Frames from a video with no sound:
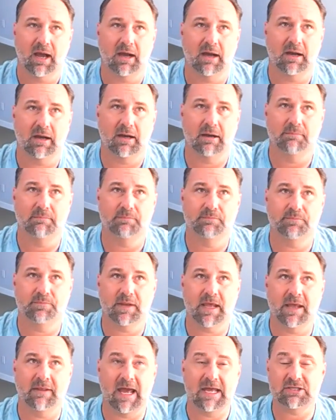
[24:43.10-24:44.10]
um,
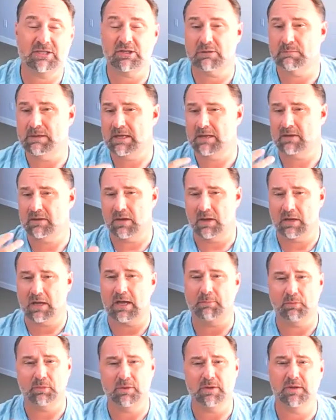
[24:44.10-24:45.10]
and that took me a, a,
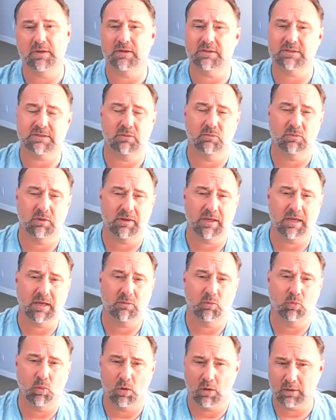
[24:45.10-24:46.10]
couple years to
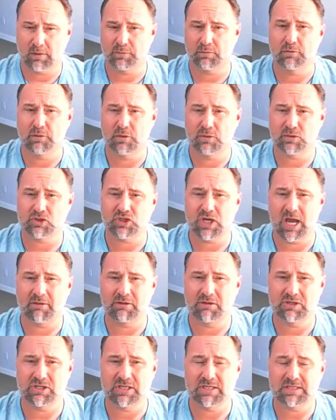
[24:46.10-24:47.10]
really work through those
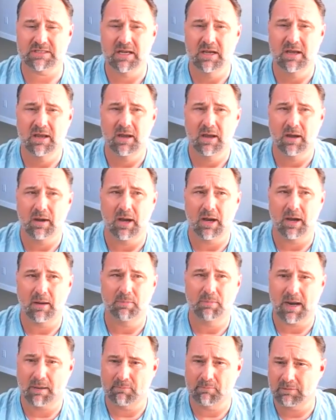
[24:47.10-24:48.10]
challenges uh,
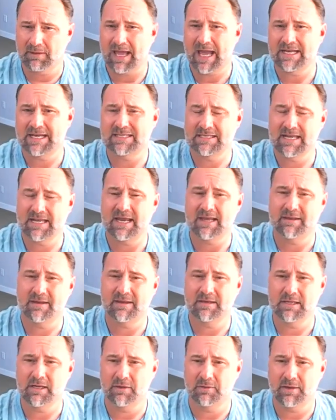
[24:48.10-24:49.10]
but i'm glad today
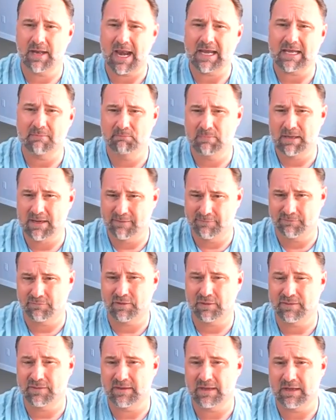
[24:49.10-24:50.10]
that you know that i can be a
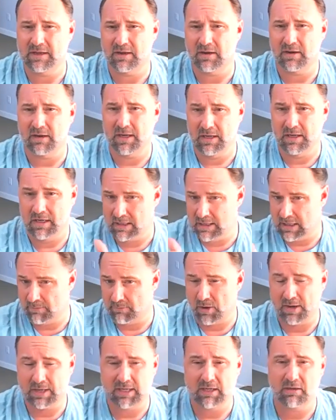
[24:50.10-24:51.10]
free thinker and, and, come
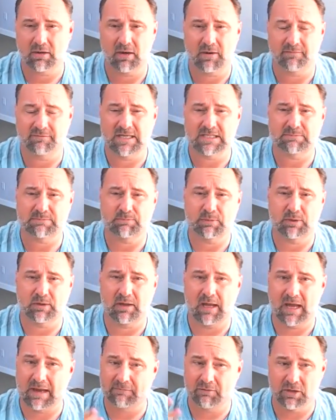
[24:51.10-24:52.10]
on here on facebook
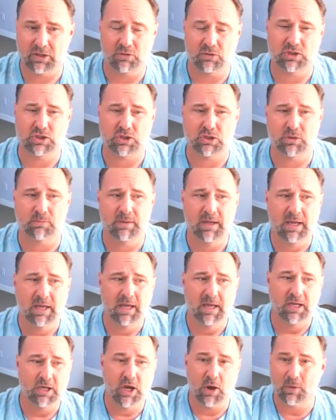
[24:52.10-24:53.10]
live or youtube
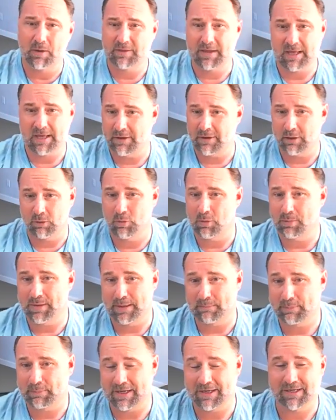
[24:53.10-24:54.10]
knowing that there will be
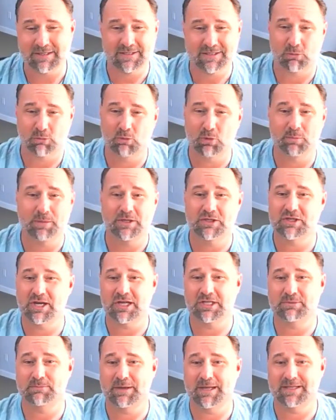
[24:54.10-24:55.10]
opinions there will be
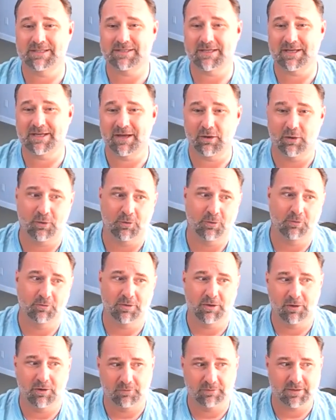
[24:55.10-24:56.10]
judgments uh, oh
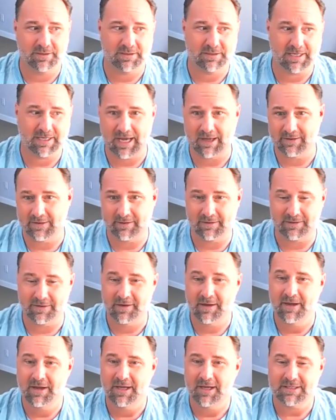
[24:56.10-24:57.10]
you know this guy
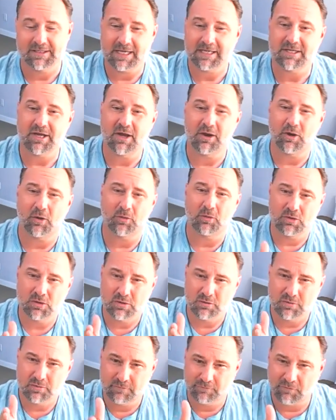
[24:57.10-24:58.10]
it's like no
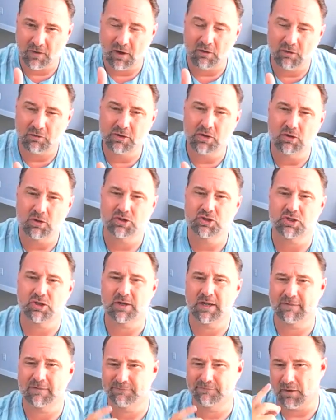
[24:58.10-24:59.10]
follow your
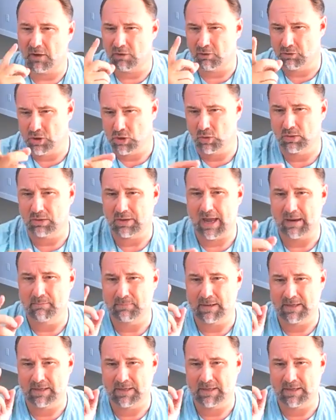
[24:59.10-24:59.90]
journey follow your light